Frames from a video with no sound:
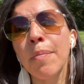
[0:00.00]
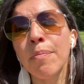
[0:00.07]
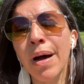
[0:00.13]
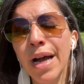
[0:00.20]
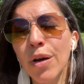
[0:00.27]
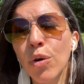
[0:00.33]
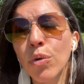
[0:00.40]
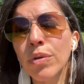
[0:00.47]

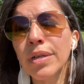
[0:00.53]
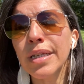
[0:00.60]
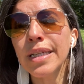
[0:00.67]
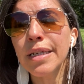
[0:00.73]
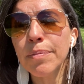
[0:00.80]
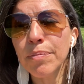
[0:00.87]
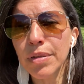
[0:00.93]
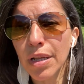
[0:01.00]
my
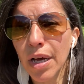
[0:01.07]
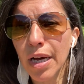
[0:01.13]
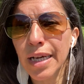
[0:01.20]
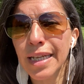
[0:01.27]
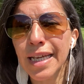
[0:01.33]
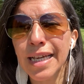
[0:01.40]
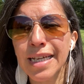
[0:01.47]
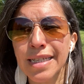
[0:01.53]
holy
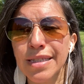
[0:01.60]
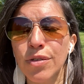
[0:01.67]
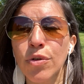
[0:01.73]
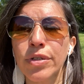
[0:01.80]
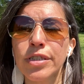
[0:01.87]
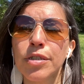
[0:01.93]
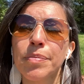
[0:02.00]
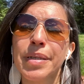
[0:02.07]
blood is
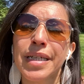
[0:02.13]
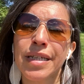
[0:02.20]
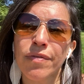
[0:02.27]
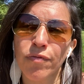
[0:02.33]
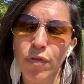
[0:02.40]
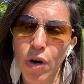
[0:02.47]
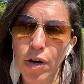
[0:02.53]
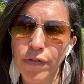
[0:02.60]
going to be
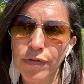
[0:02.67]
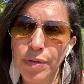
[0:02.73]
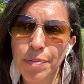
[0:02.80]
involved.